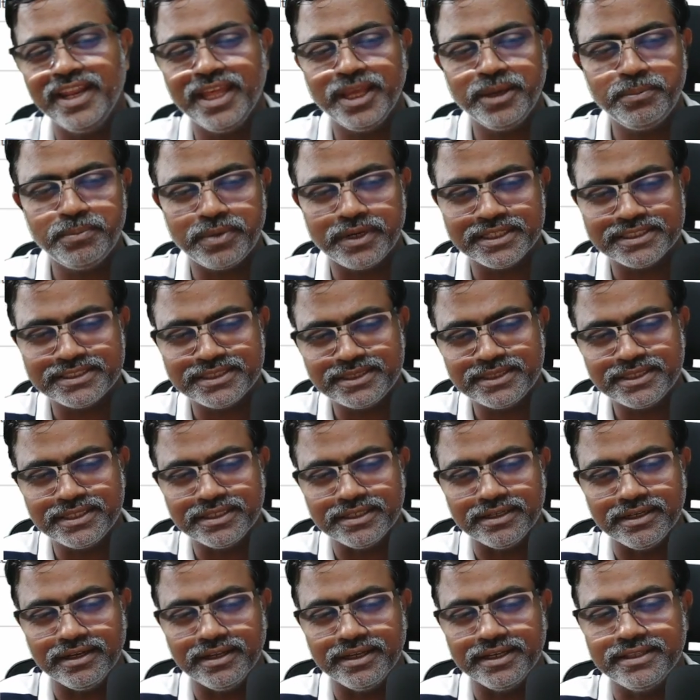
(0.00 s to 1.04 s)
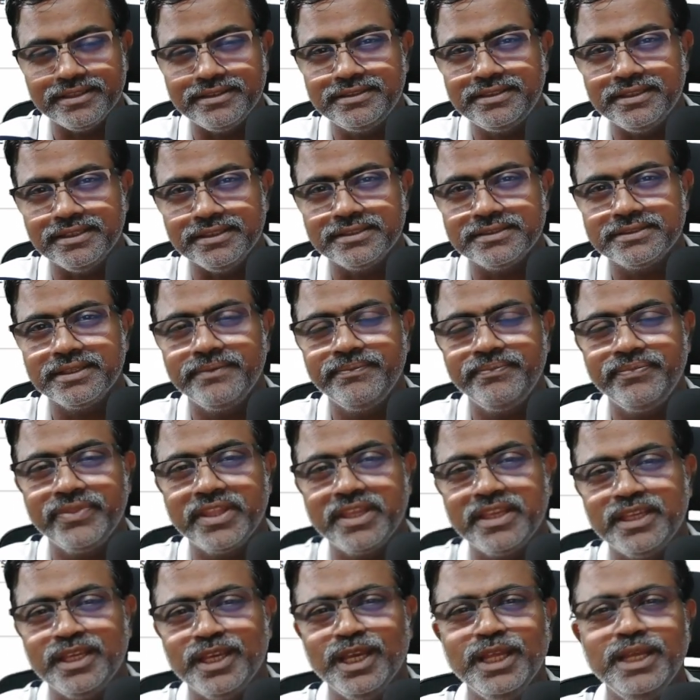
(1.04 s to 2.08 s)
present it like this.
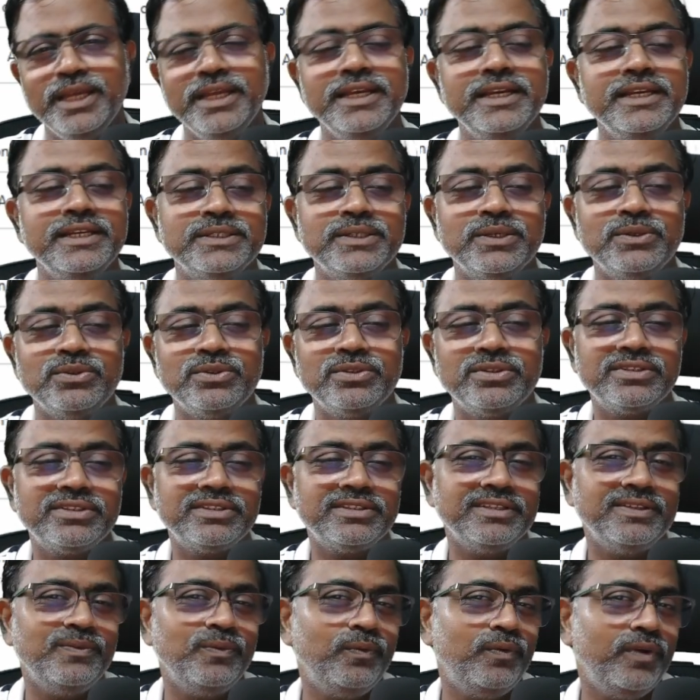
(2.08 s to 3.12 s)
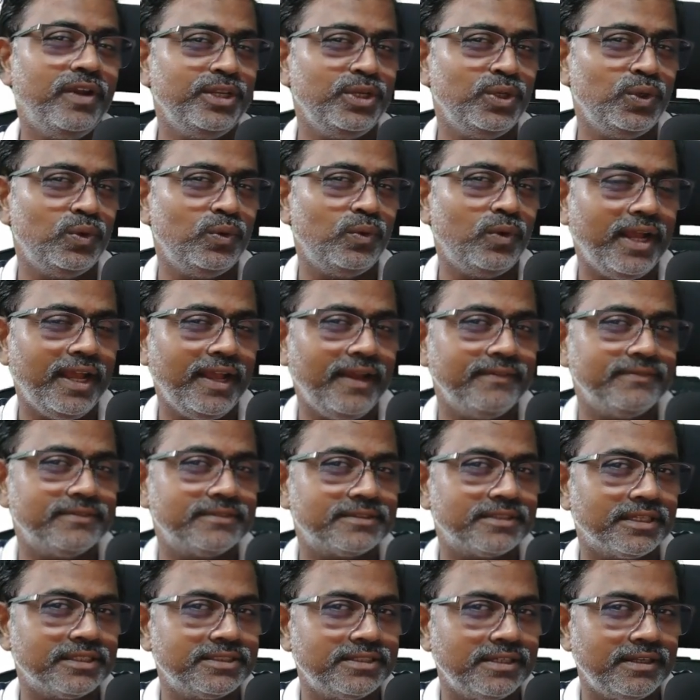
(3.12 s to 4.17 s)
Yeah. So when you have
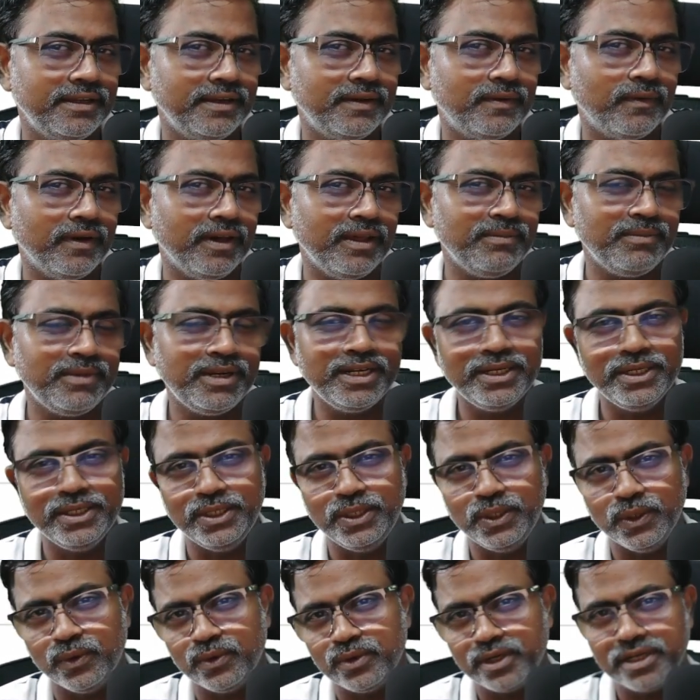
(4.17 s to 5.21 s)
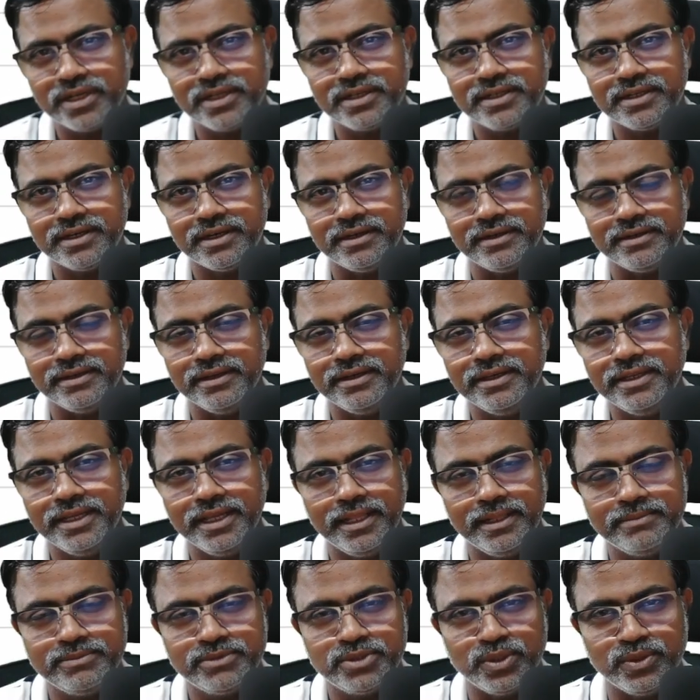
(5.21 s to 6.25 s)
such a requirement, Doughnut really
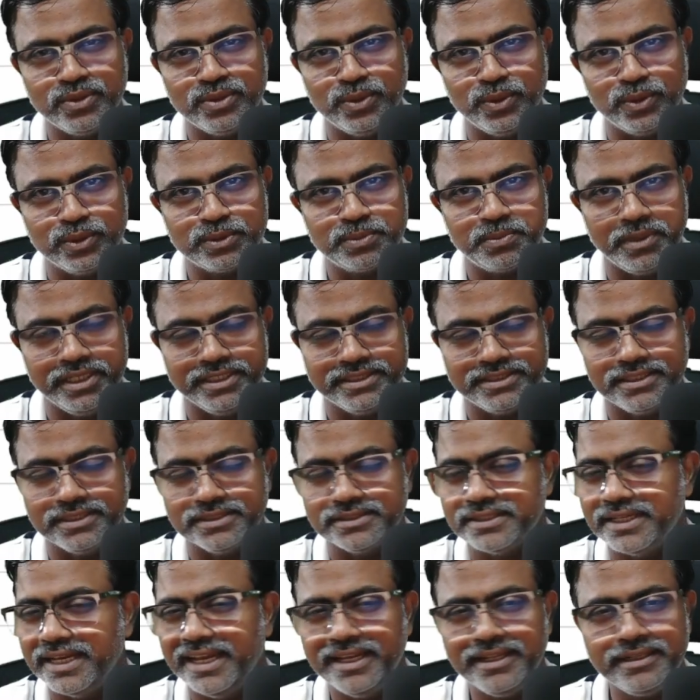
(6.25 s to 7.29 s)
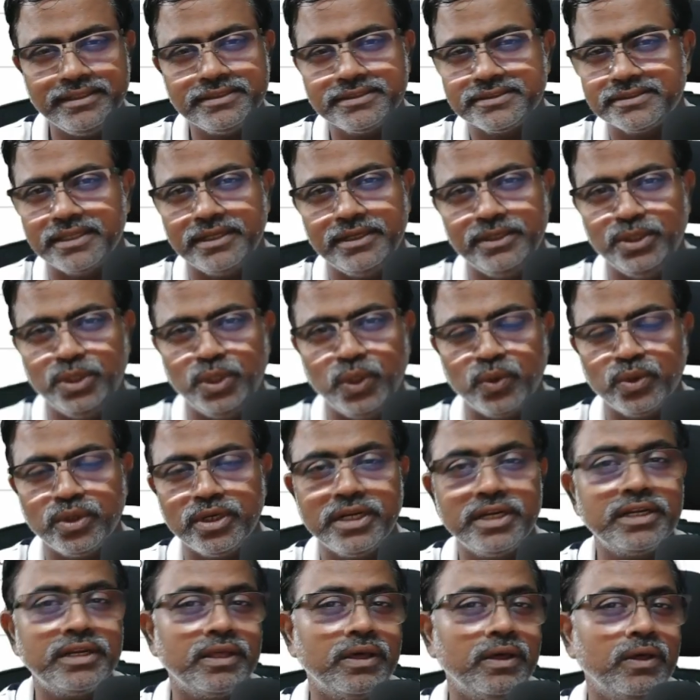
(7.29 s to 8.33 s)
helps you in those places. Else,
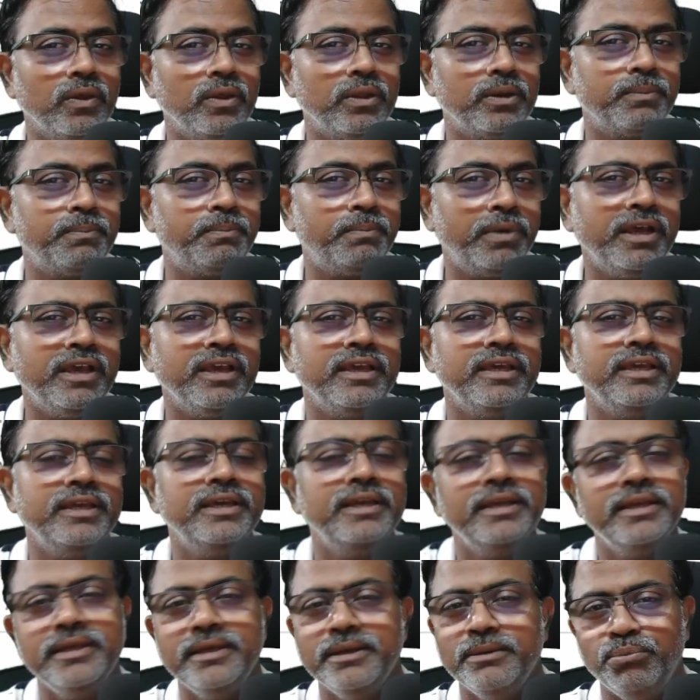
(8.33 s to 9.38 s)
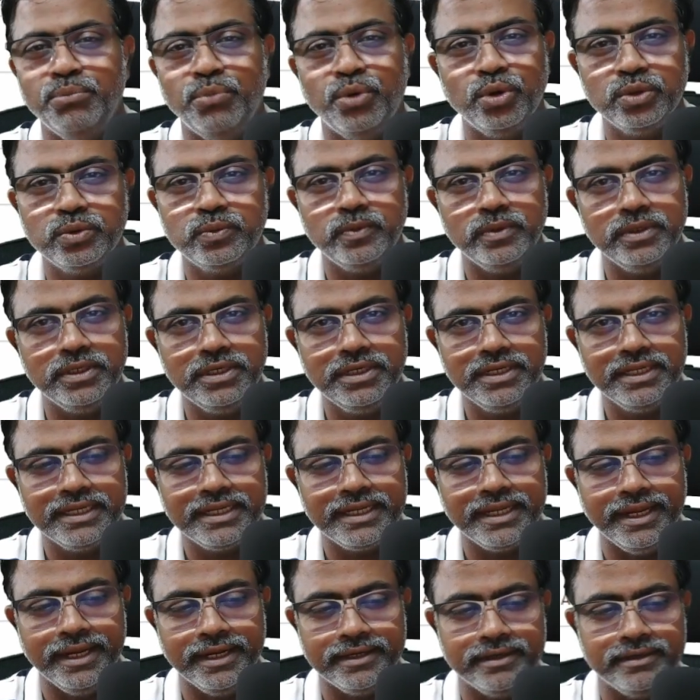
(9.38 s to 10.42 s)
Doughnut or Pie both will
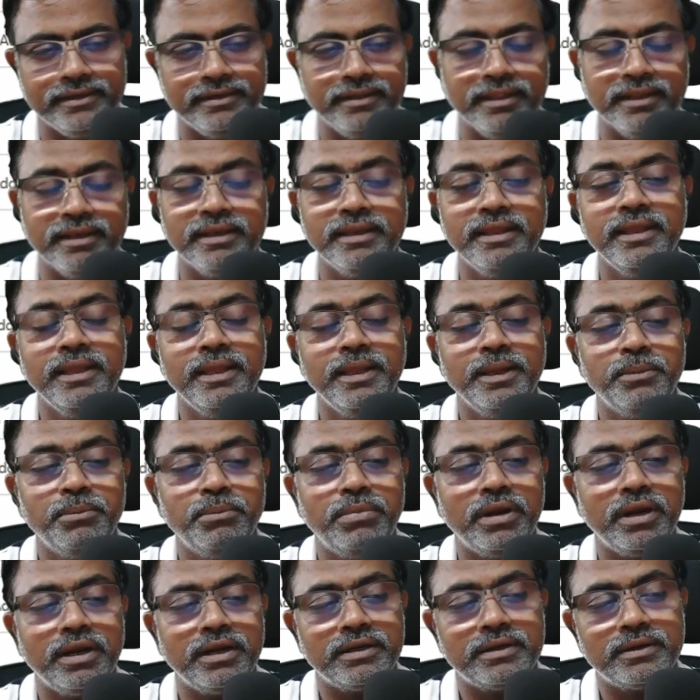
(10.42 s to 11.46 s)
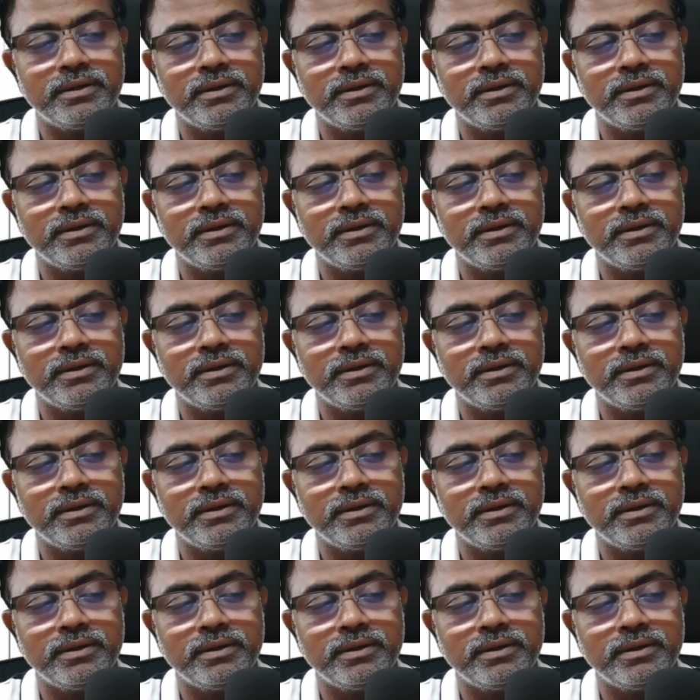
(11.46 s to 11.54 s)
get it done. But